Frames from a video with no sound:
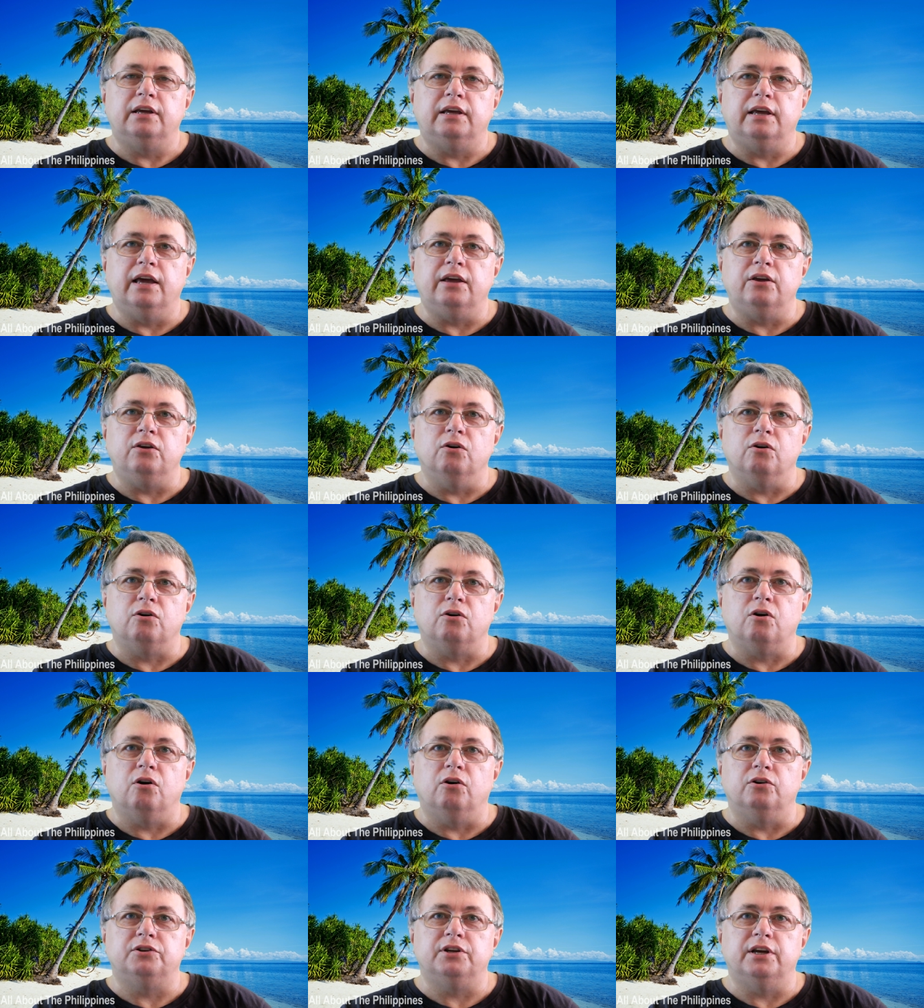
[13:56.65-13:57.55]
get your
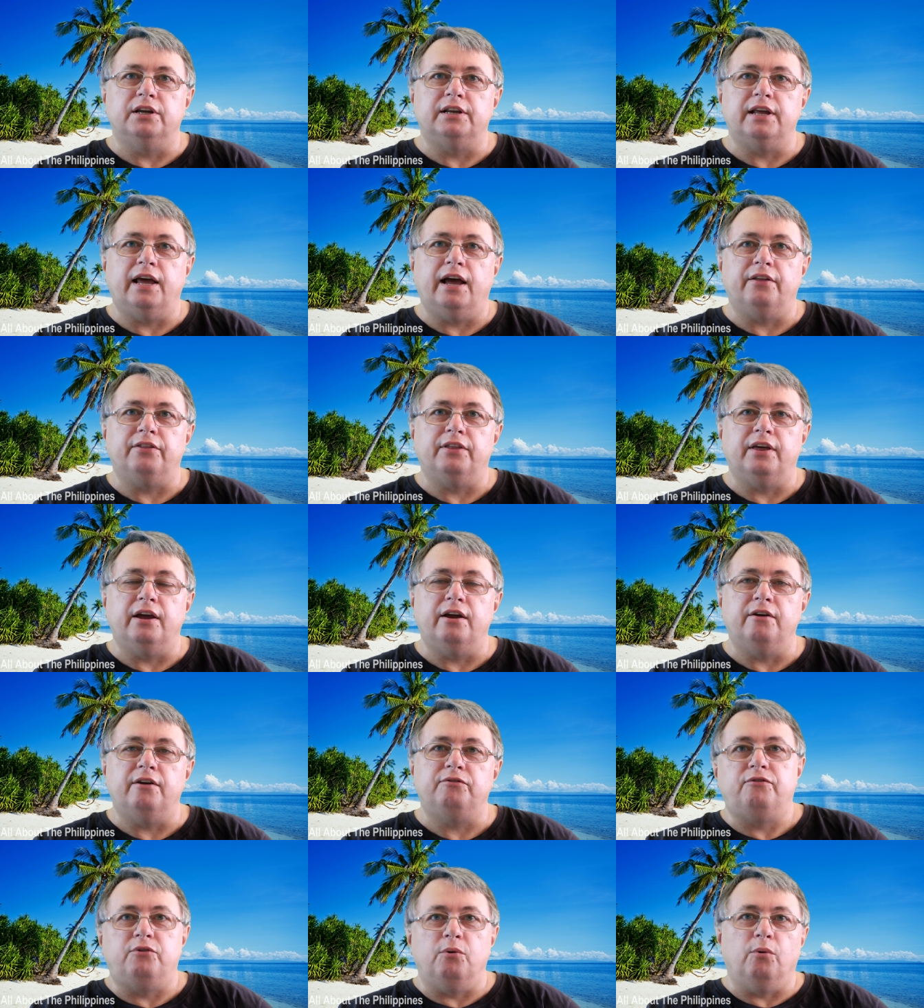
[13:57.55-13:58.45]
content out
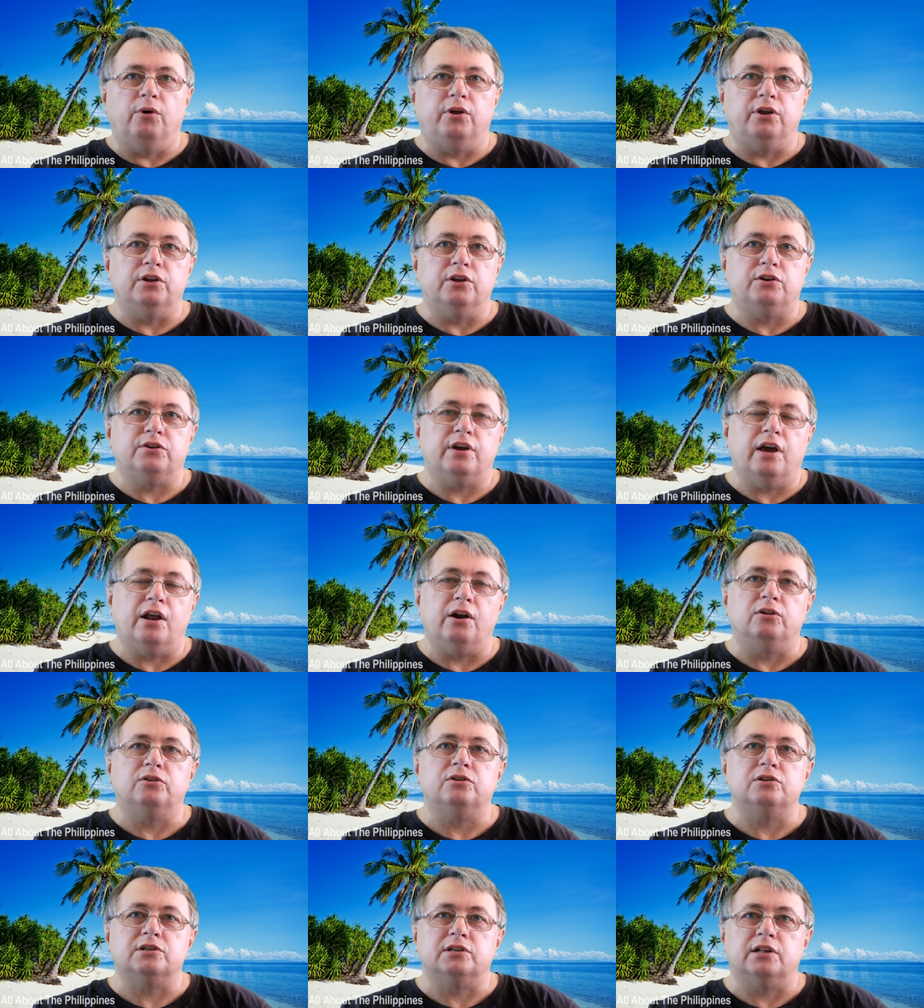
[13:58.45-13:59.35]
there if you want your
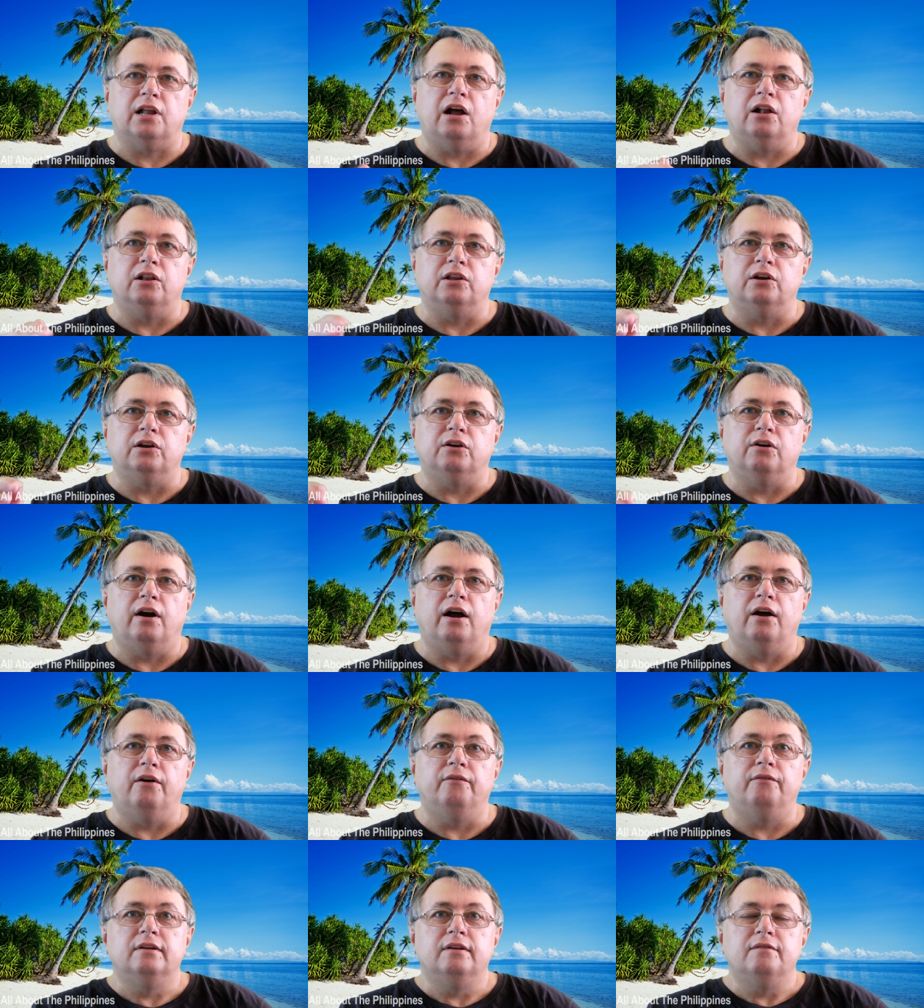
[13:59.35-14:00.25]
channel to slowly
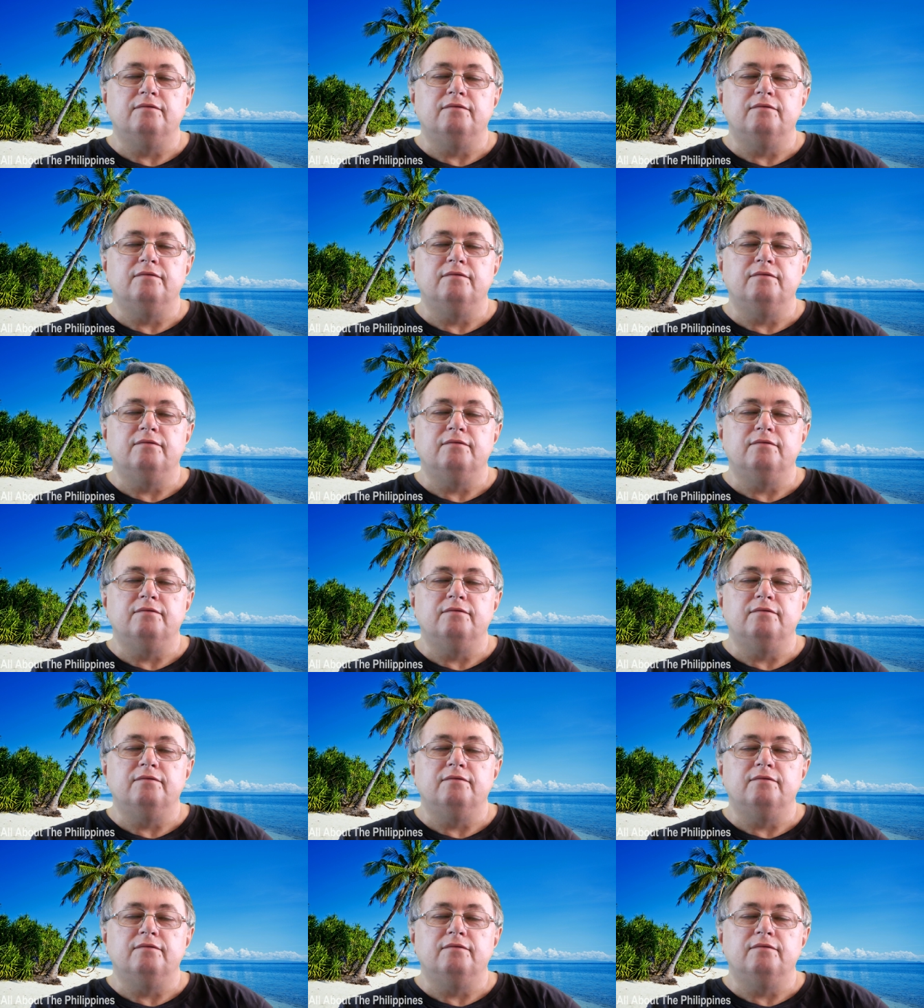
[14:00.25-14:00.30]
grow.